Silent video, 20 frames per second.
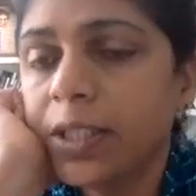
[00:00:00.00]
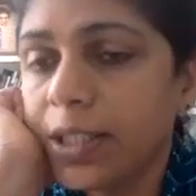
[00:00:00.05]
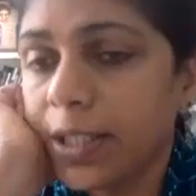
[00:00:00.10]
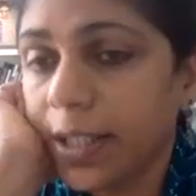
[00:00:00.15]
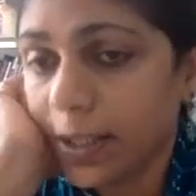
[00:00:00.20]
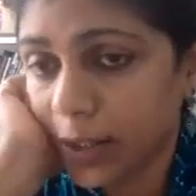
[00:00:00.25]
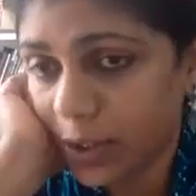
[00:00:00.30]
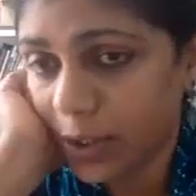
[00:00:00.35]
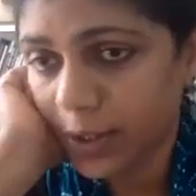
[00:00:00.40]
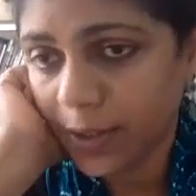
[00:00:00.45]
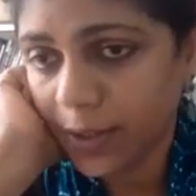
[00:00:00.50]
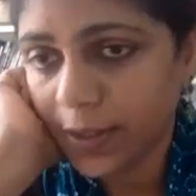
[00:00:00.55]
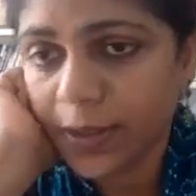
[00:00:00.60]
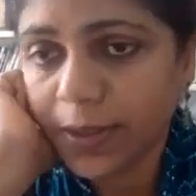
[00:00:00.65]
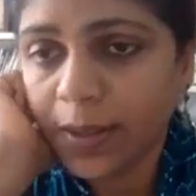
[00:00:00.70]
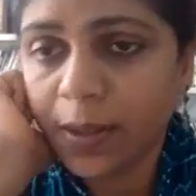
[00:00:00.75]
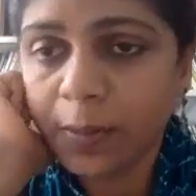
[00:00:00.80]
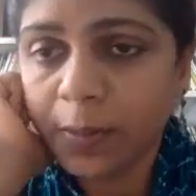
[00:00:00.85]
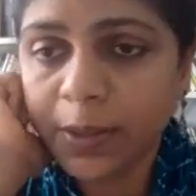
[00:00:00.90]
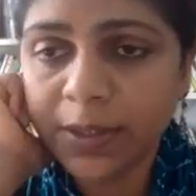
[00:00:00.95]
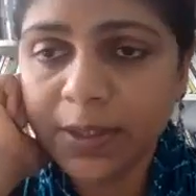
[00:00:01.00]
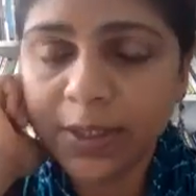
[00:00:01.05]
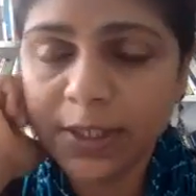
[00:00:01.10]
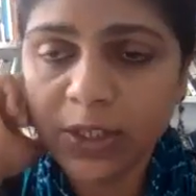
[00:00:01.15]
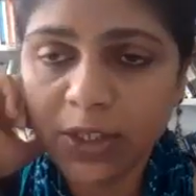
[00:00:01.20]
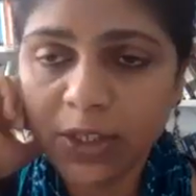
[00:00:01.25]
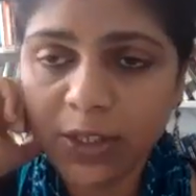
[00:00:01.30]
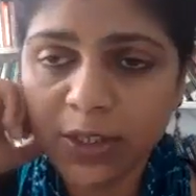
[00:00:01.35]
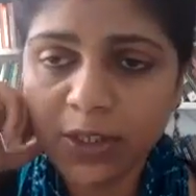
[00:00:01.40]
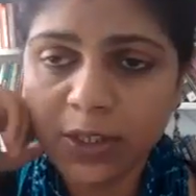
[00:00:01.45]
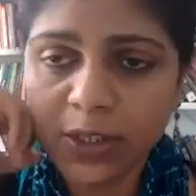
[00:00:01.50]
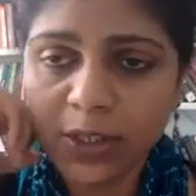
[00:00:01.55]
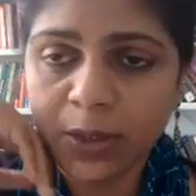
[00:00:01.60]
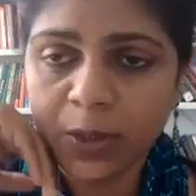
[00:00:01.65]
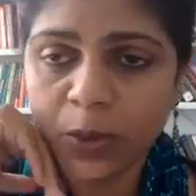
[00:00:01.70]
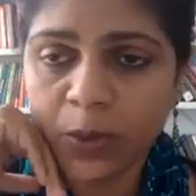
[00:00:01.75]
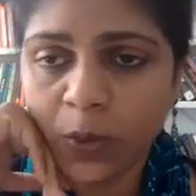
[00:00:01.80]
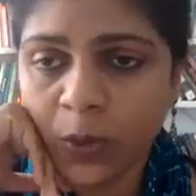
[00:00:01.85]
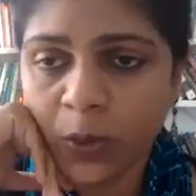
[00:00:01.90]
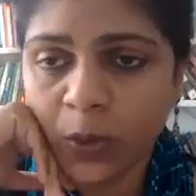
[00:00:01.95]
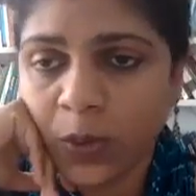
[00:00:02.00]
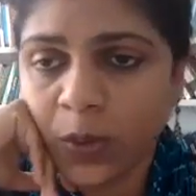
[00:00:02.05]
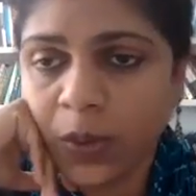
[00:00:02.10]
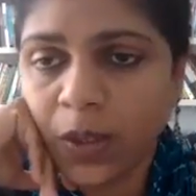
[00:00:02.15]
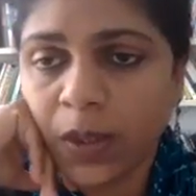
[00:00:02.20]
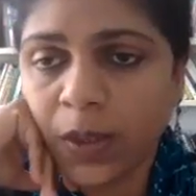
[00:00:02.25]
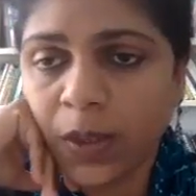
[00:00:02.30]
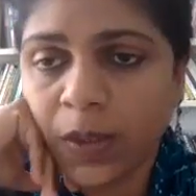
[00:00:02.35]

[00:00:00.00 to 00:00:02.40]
Chachi, Amrita Chachi, who